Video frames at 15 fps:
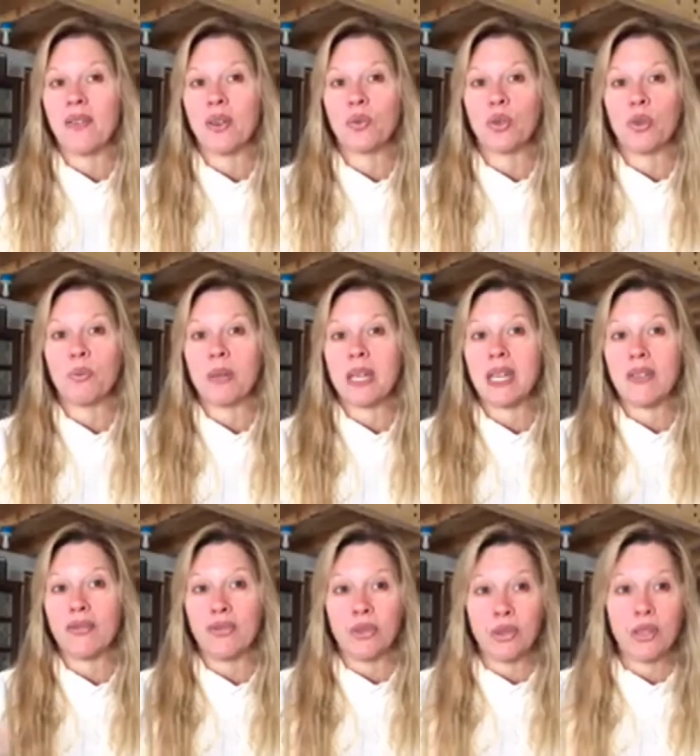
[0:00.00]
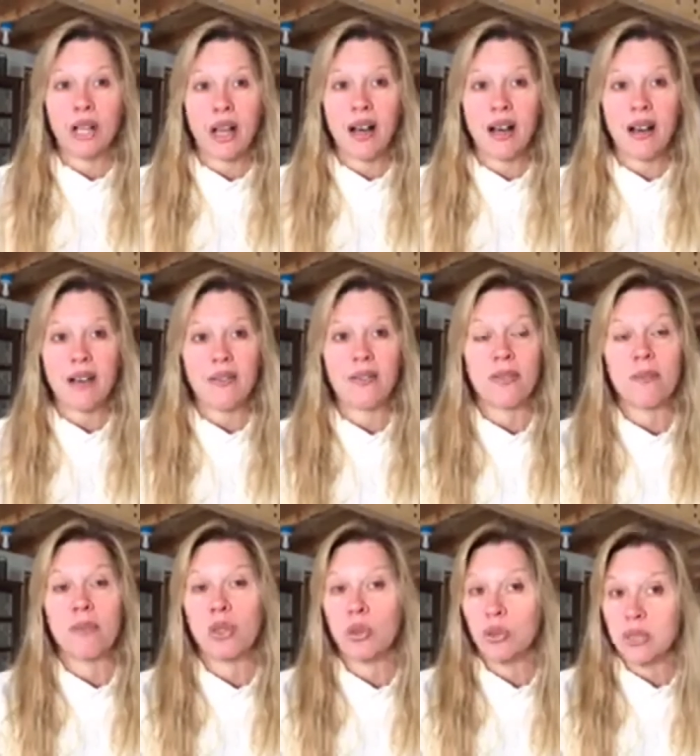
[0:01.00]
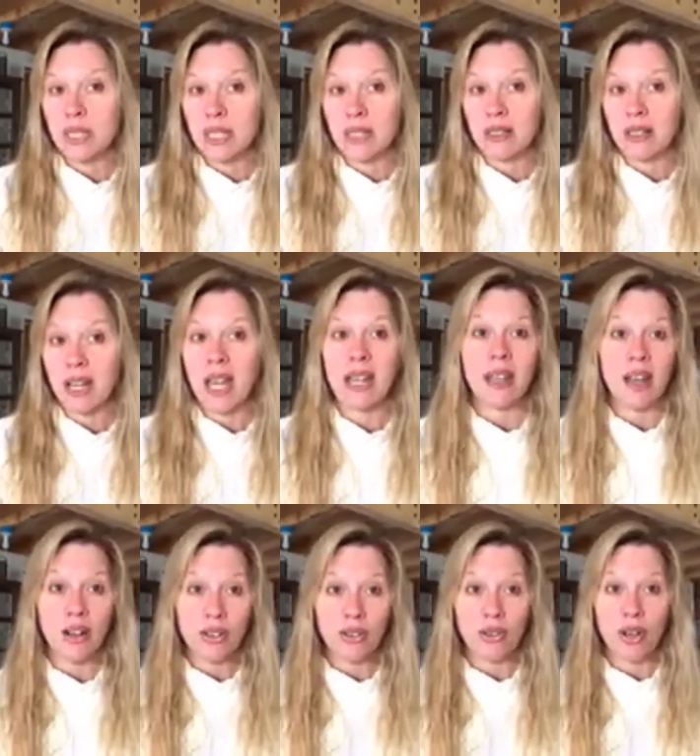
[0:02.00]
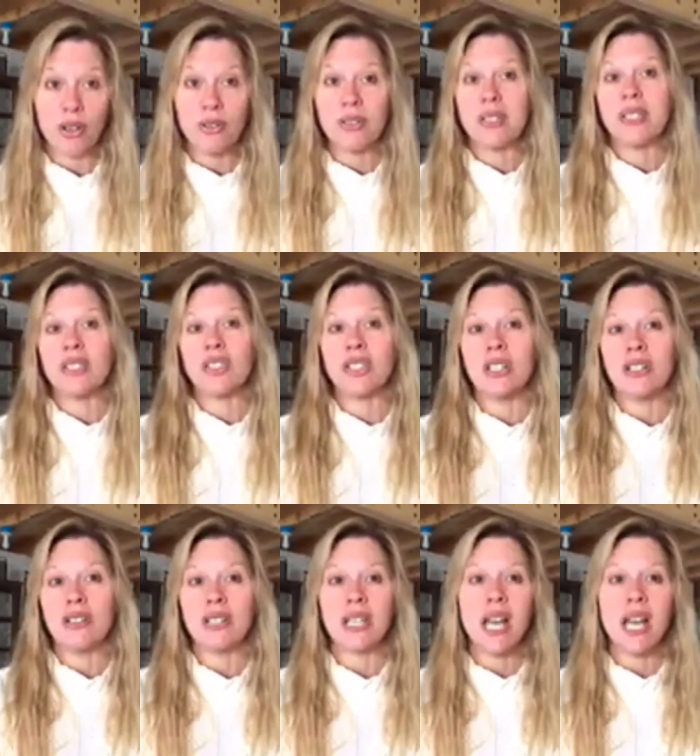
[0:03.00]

oven will be full of mule deer and elk roast this year.